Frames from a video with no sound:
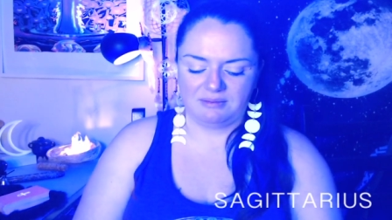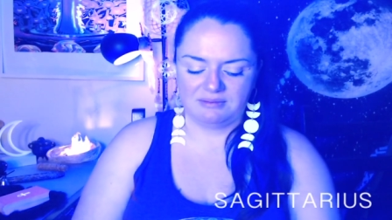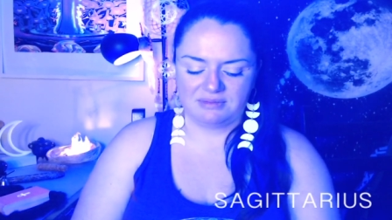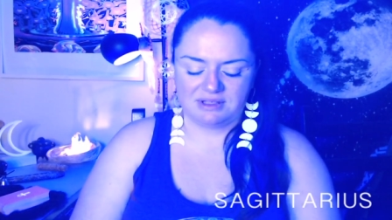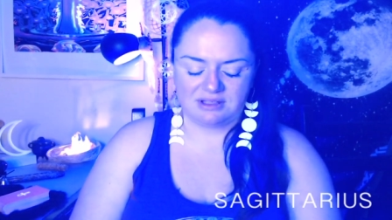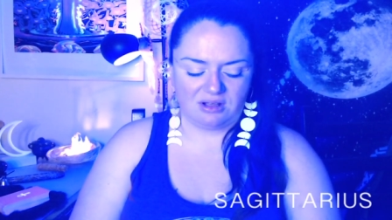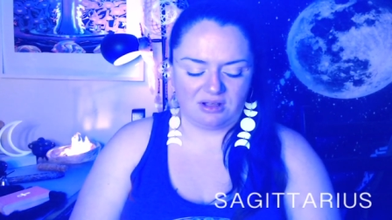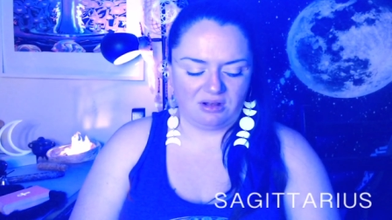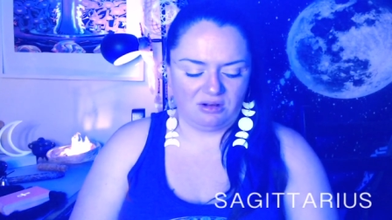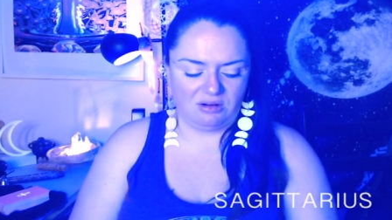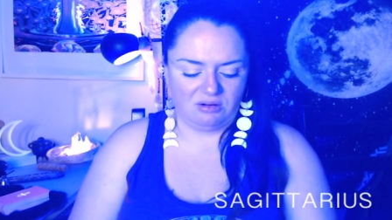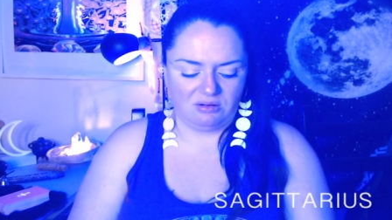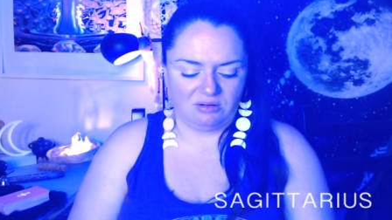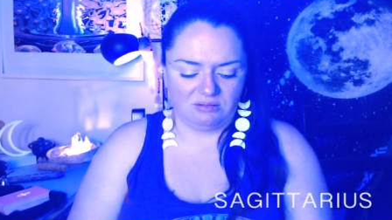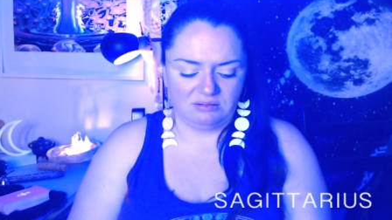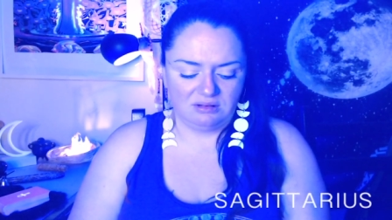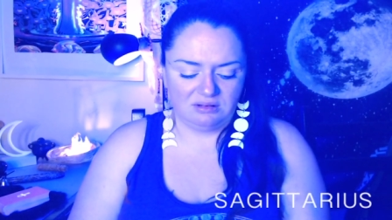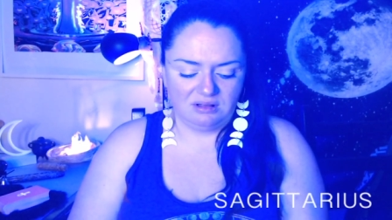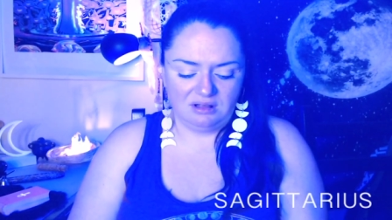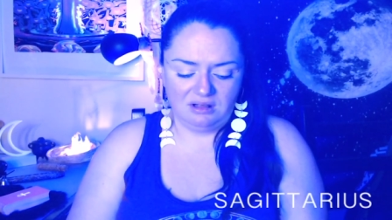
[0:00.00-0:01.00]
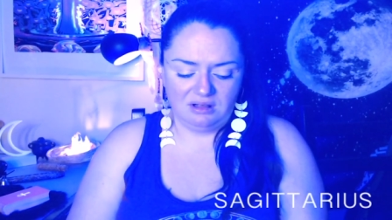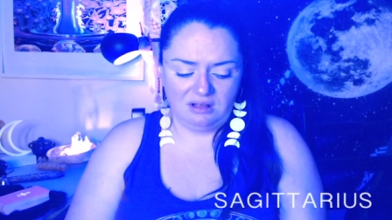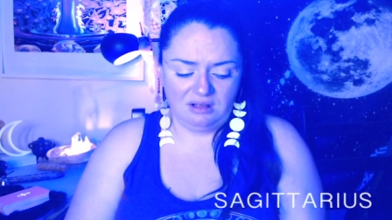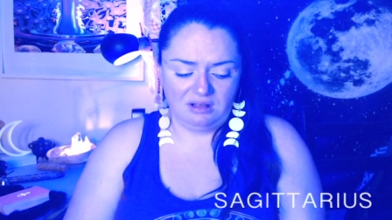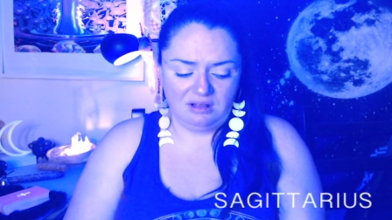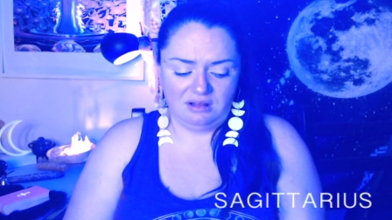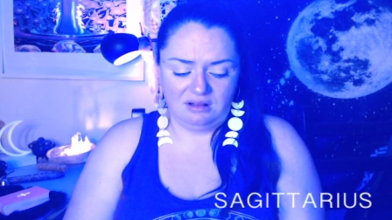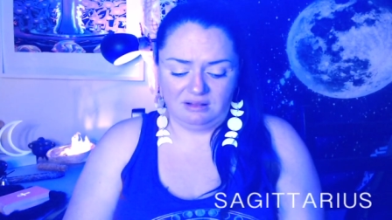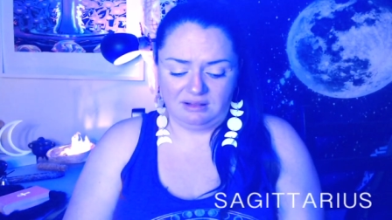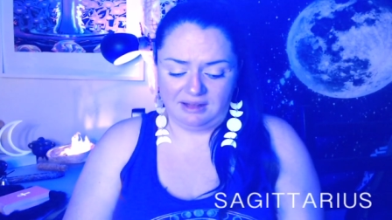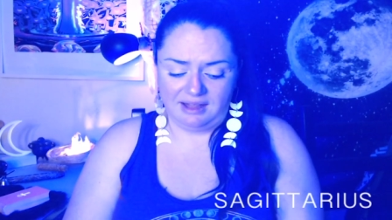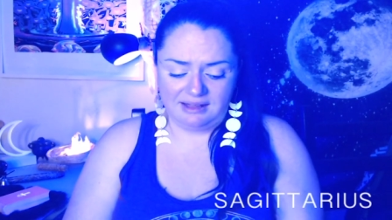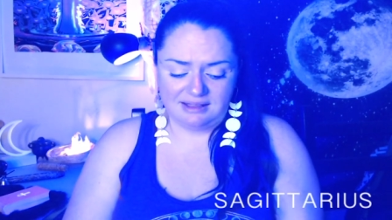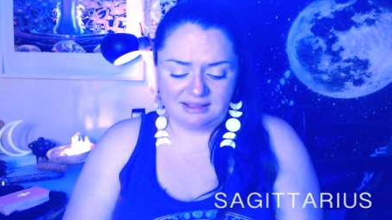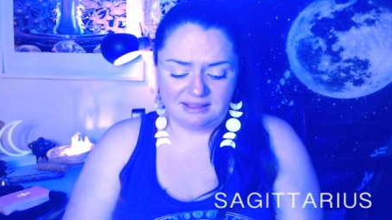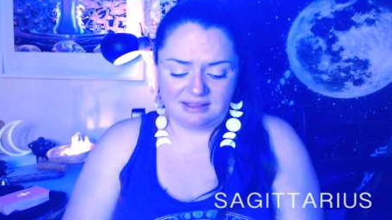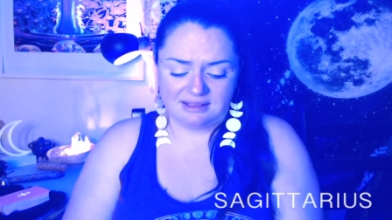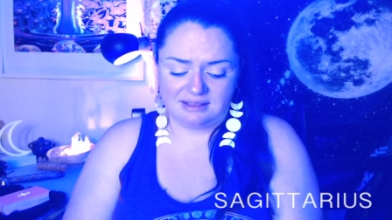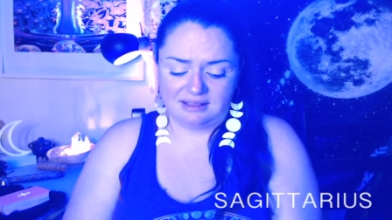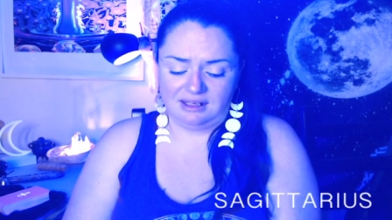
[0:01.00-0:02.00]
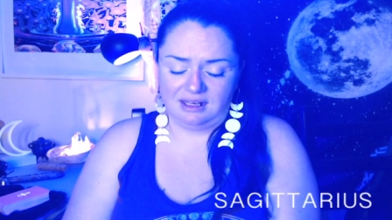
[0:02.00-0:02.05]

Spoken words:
So let's